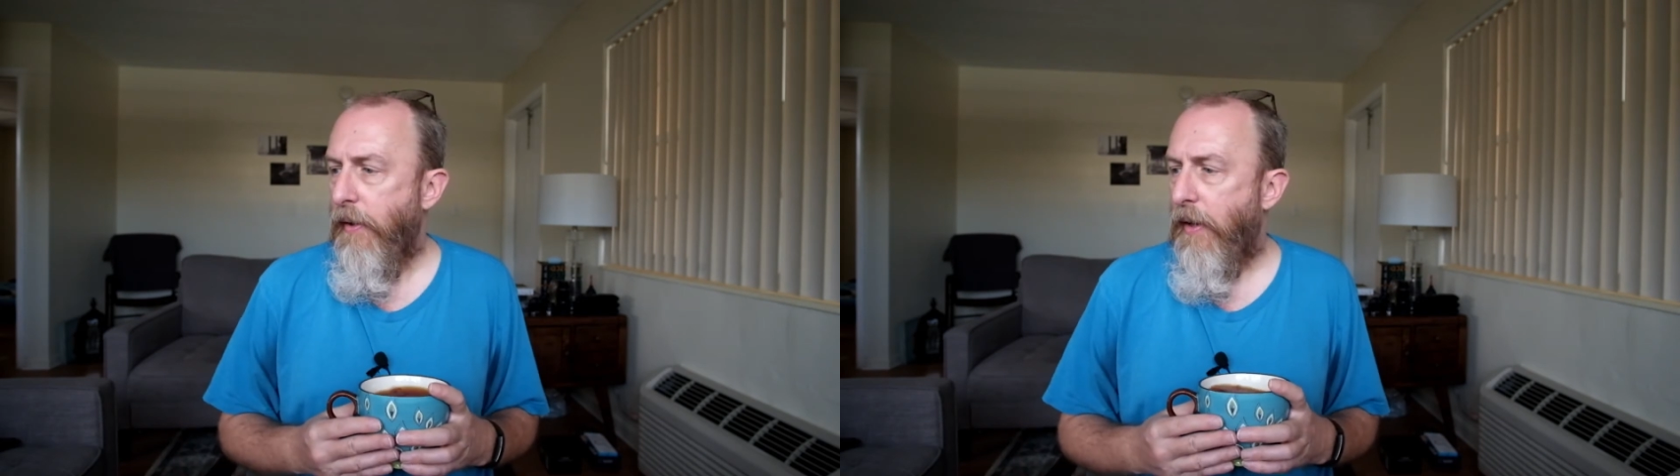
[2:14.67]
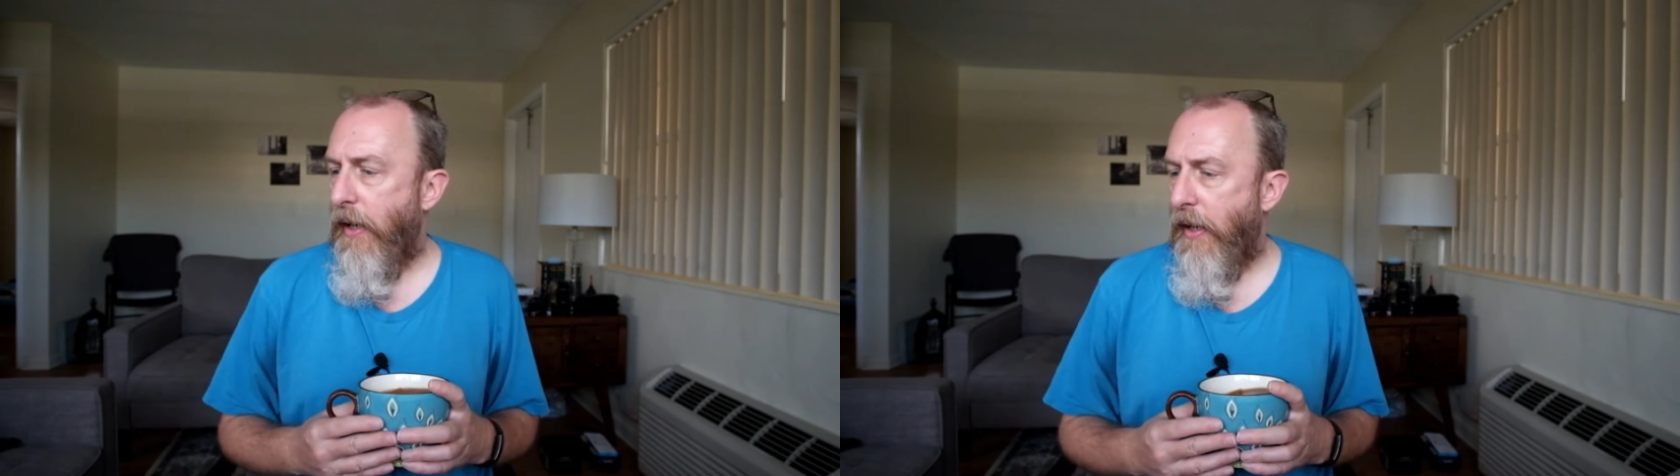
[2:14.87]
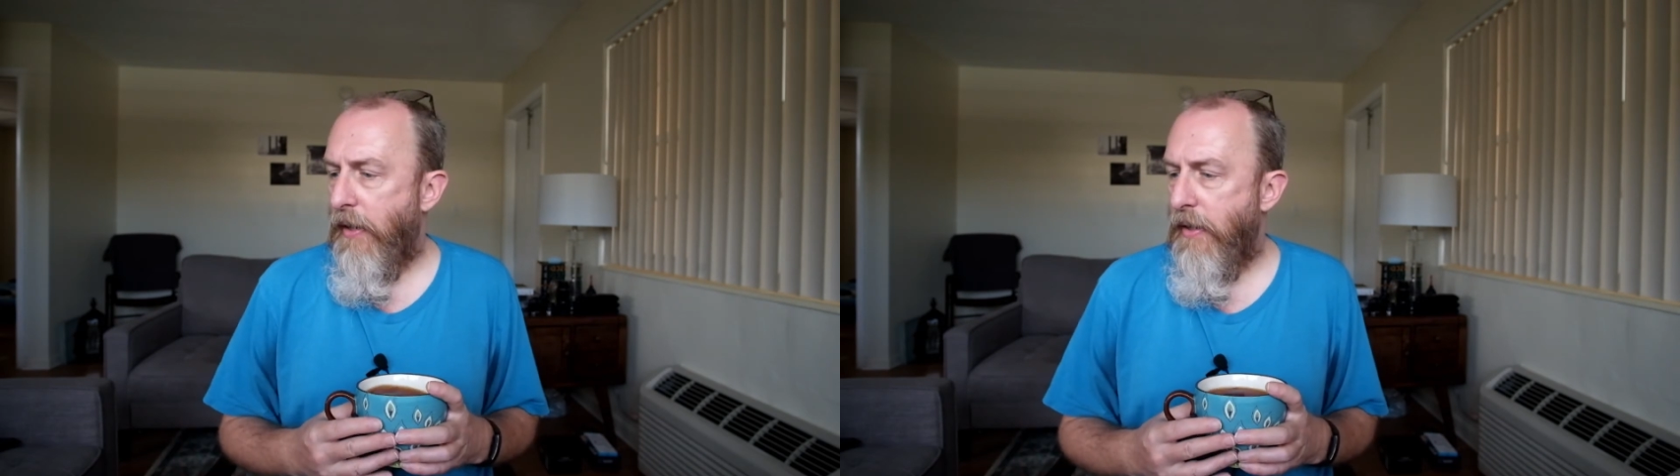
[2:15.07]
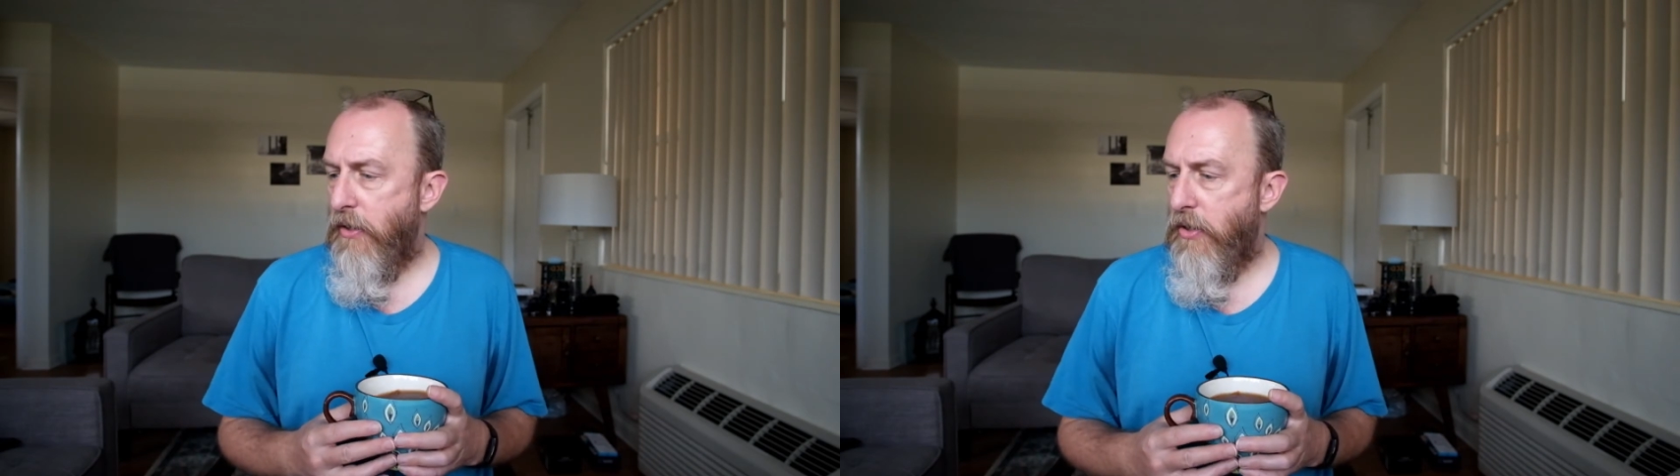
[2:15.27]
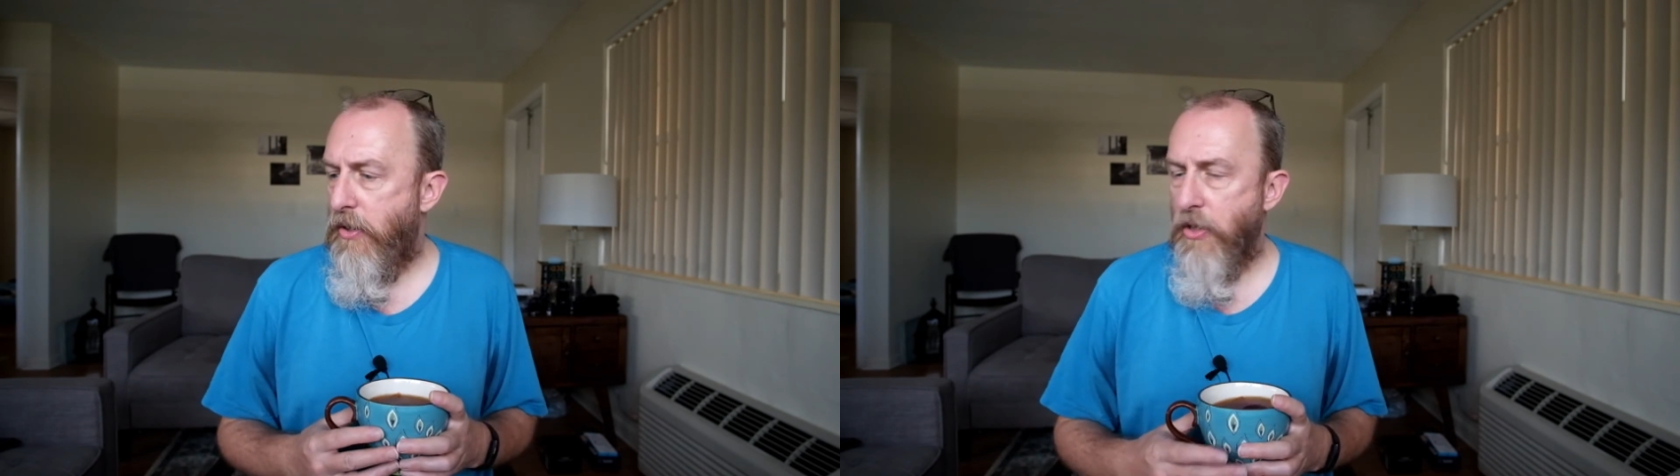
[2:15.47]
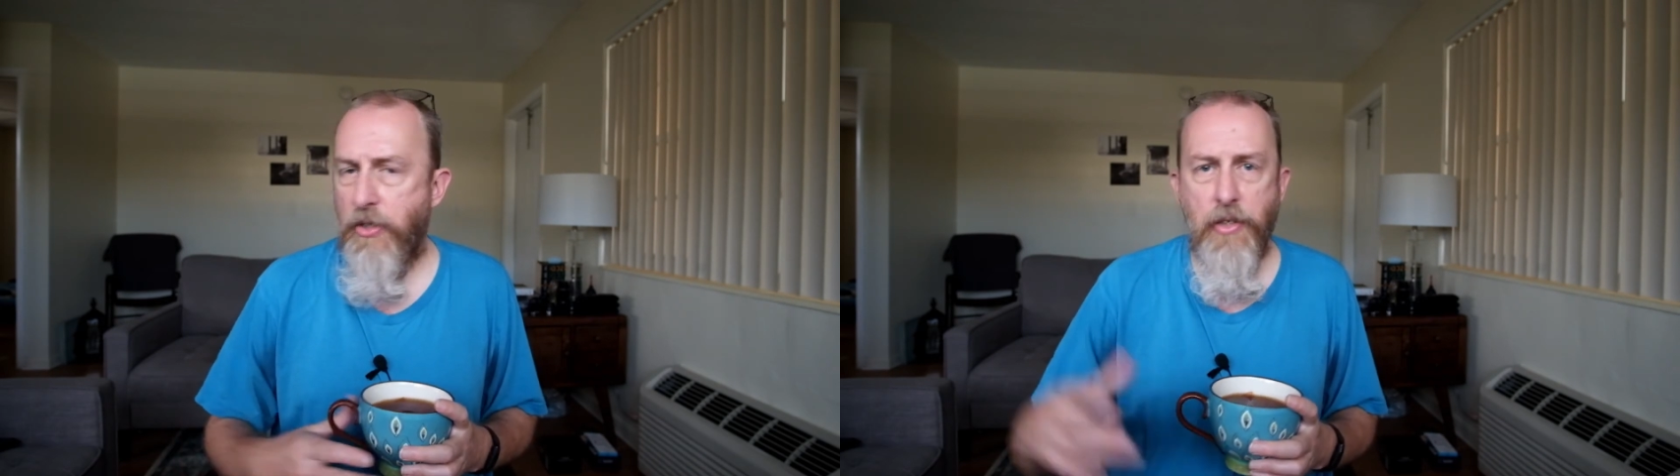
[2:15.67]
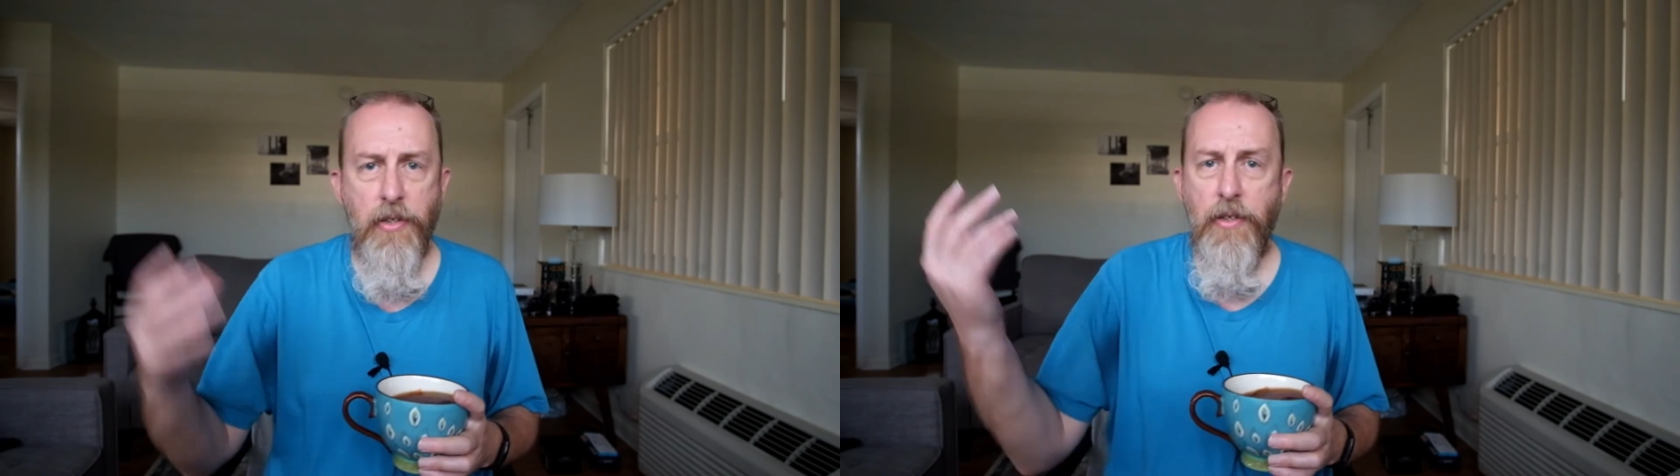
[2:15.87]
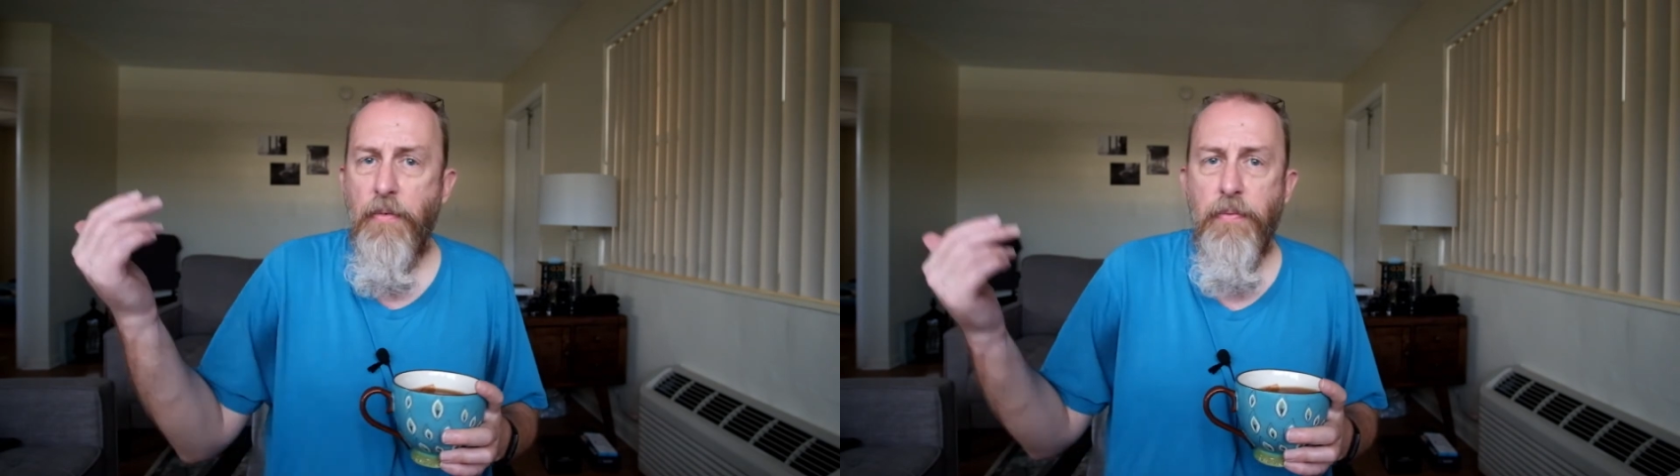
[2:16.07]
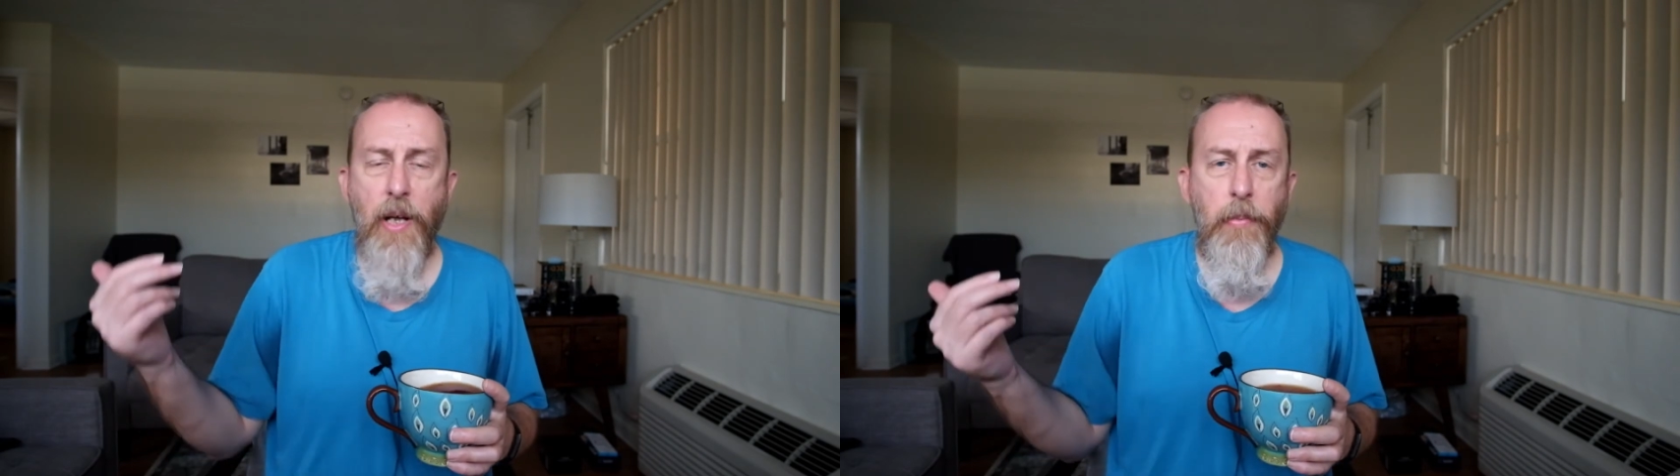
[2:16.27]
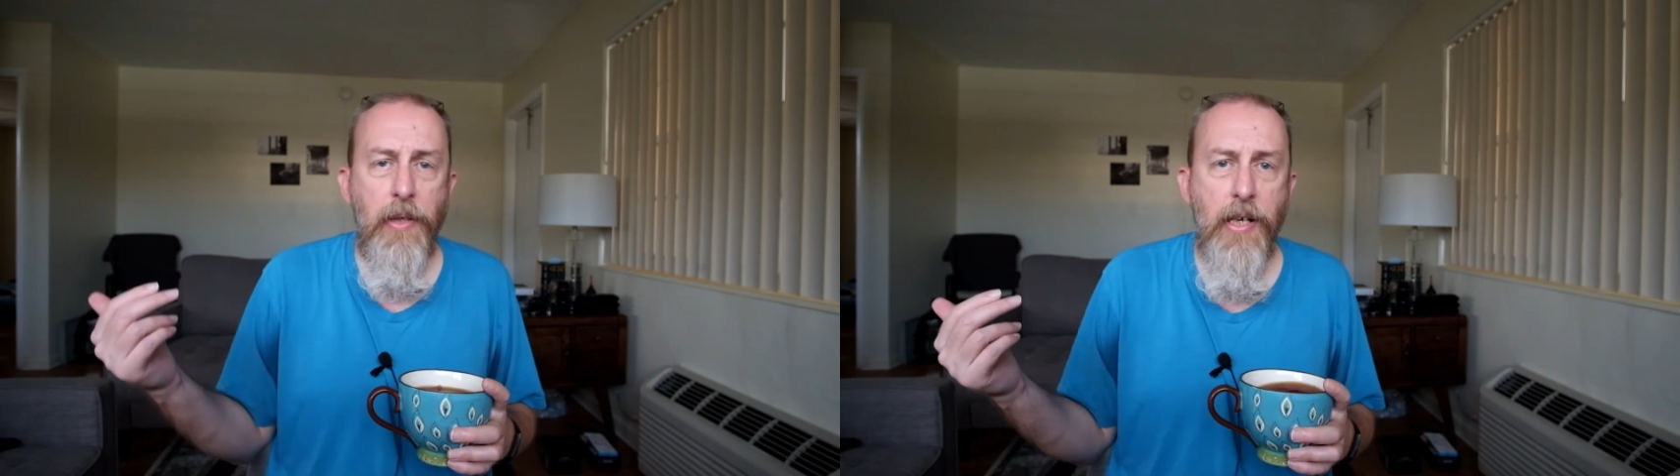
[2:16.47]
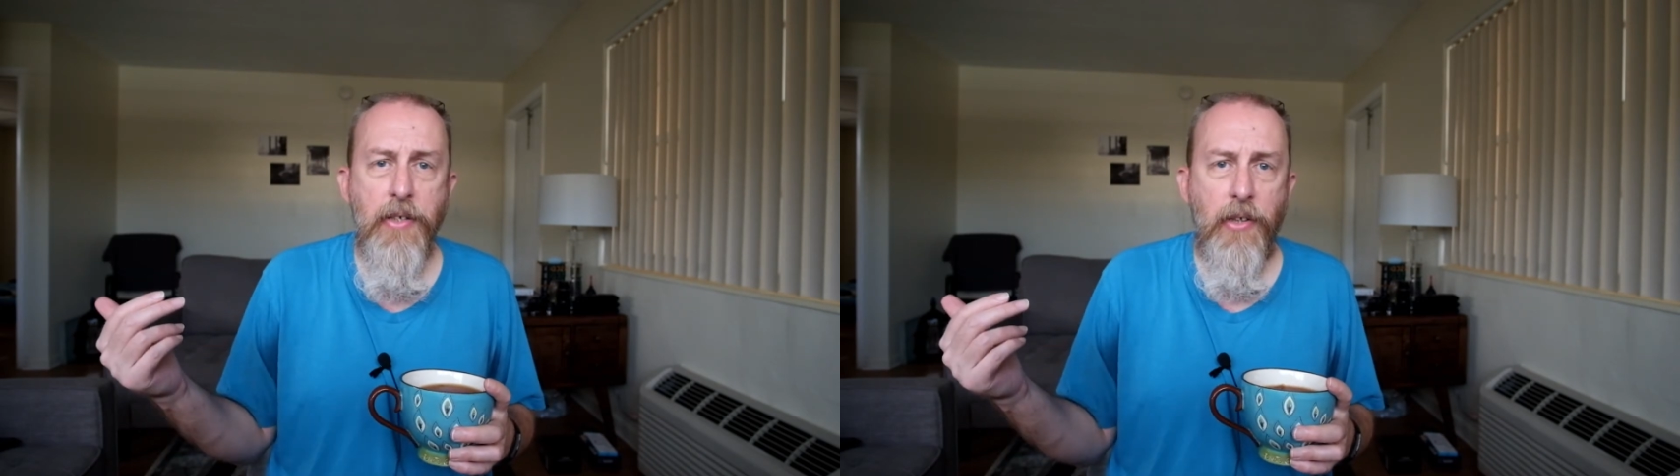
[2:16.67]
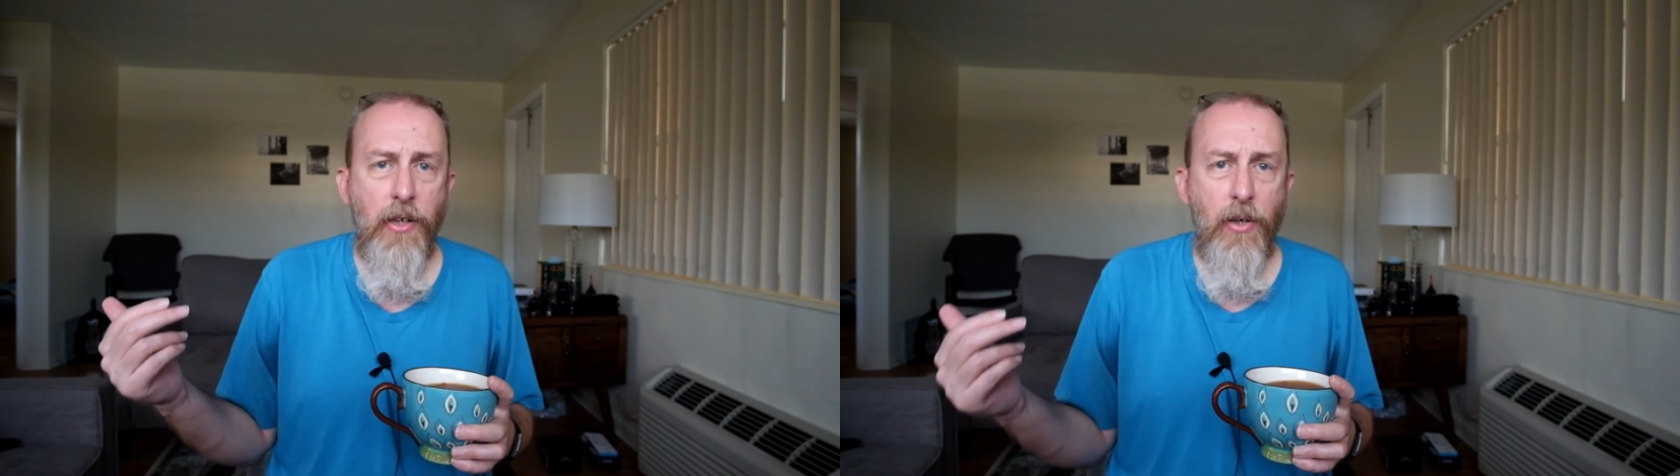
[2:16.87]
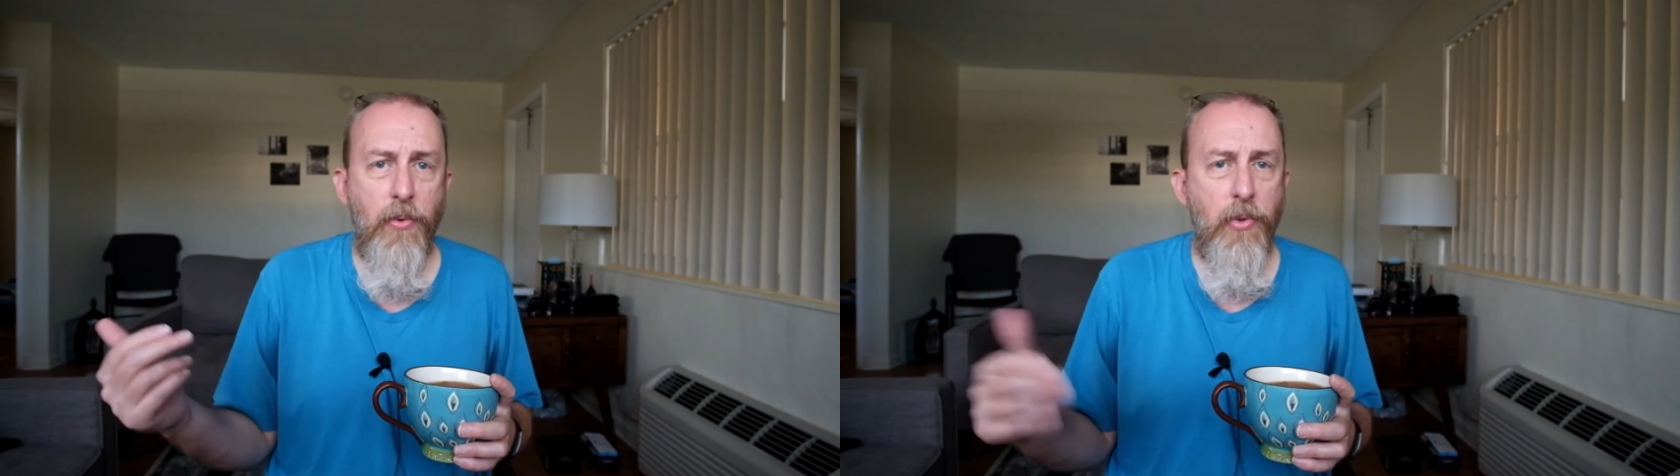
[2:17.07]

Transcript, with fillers: And just a couple of days ago,